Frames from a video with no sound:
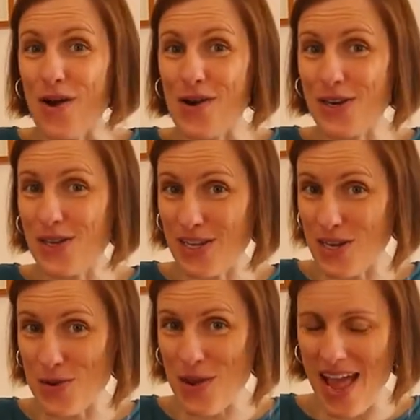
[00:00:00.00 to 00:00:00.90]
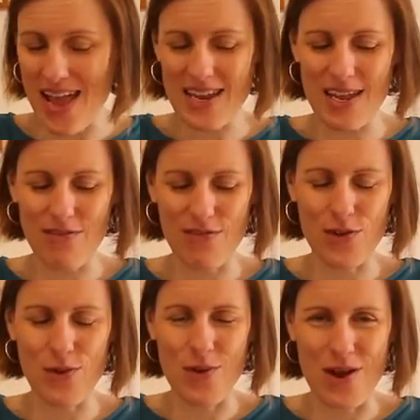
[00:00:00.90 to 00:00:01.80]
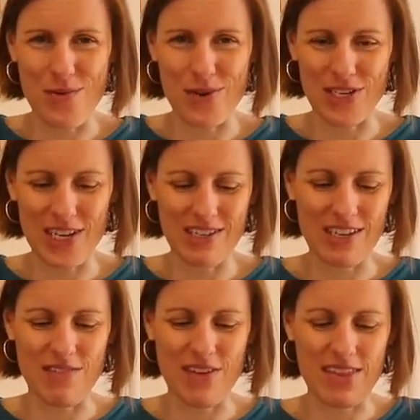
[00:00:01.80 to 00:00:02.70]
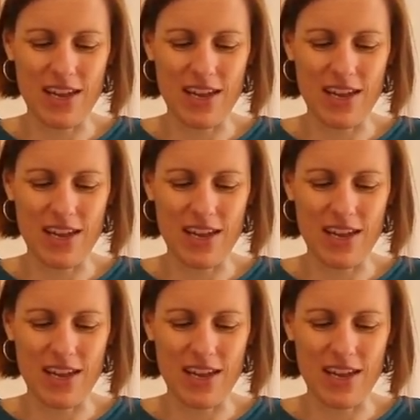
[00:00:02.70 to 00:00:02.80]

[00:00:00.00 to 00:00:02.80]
on the new ad if you are watching TV.